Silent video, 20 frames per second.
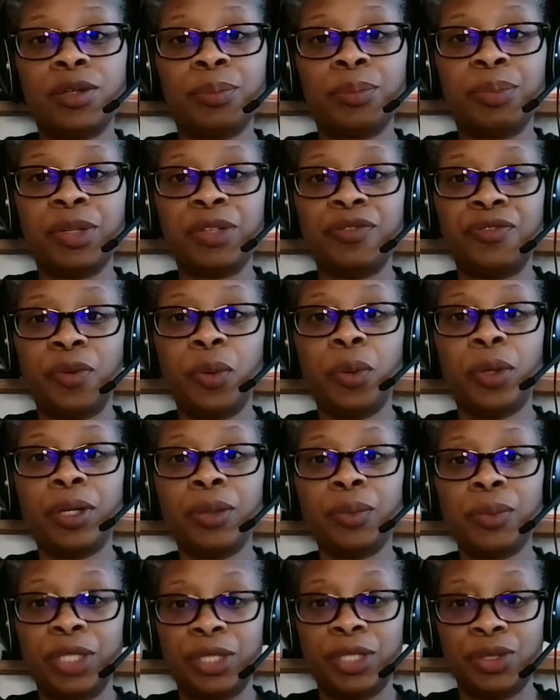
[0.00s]

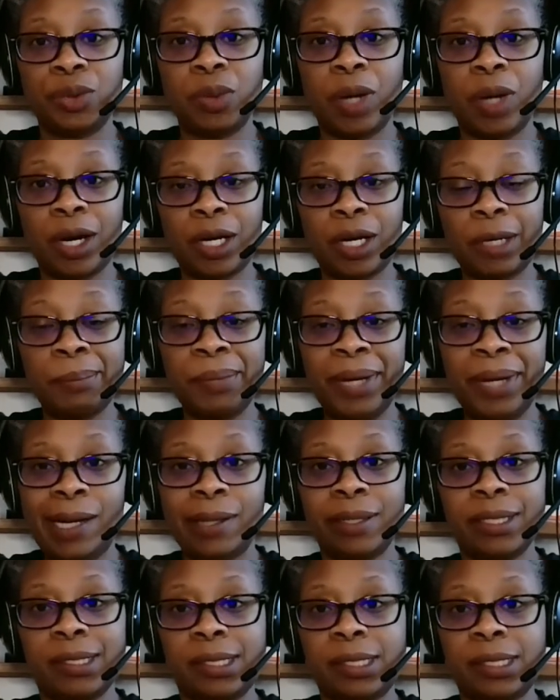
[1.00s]
Before we do our
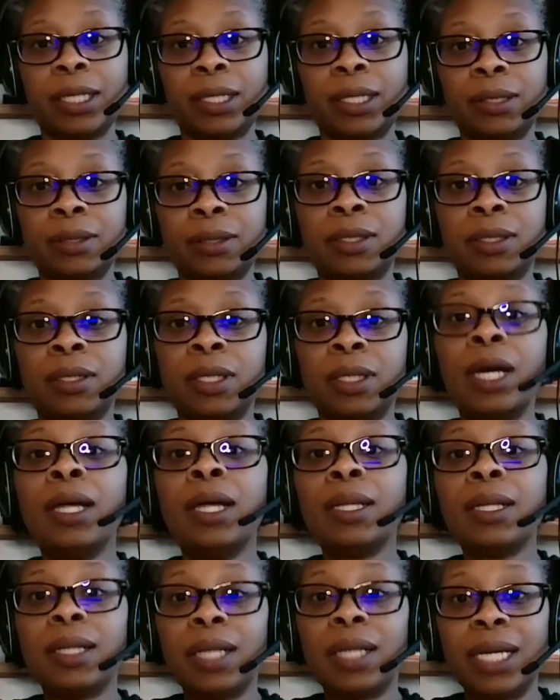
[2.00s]
comparison,
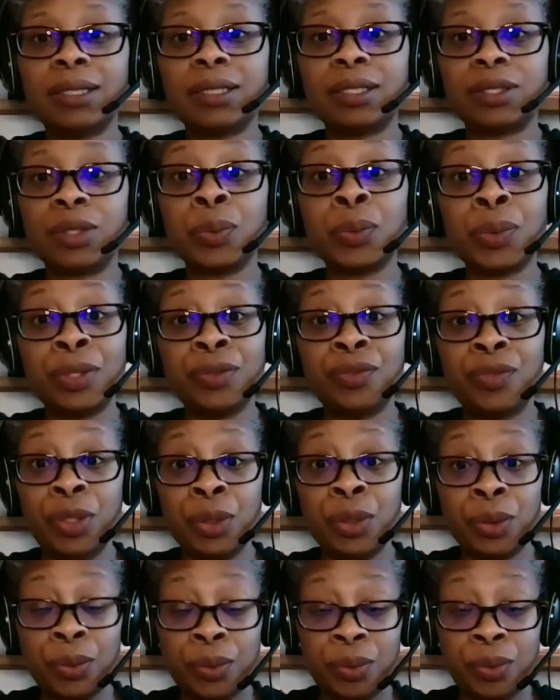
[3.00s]
let's
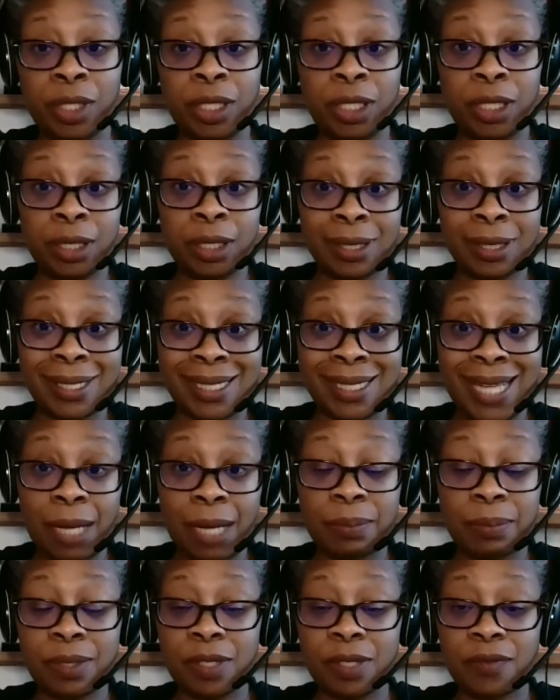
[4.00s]
review the
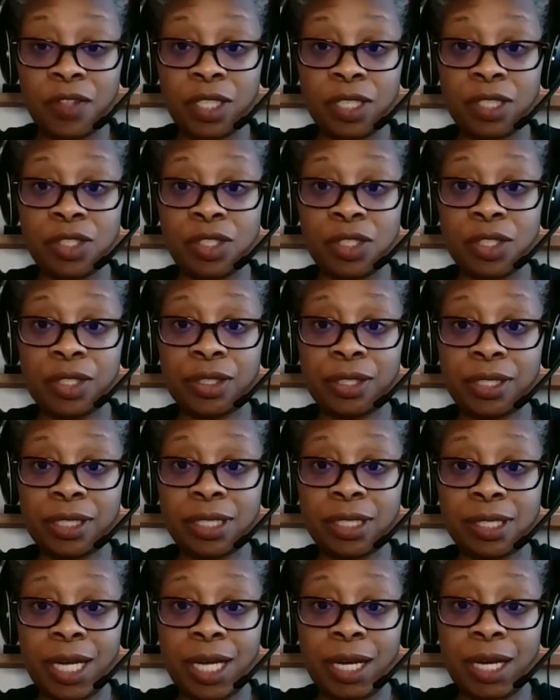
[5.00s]
steps of the engineering
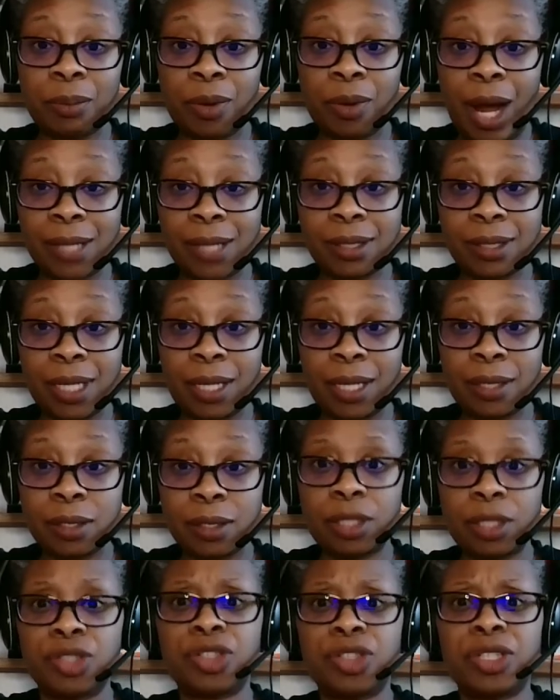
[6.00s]
design process,
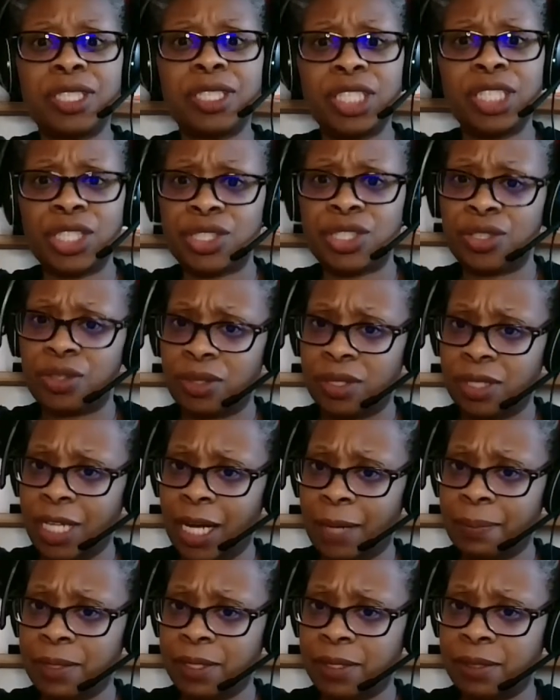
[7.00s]
the traditional
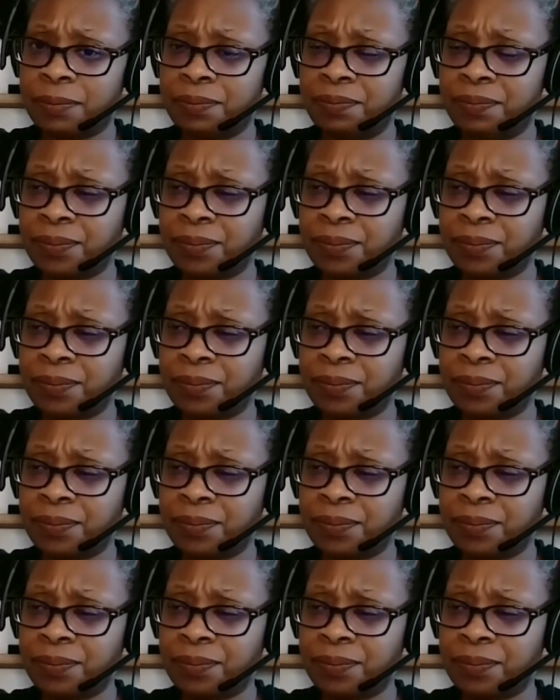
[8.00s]
steps.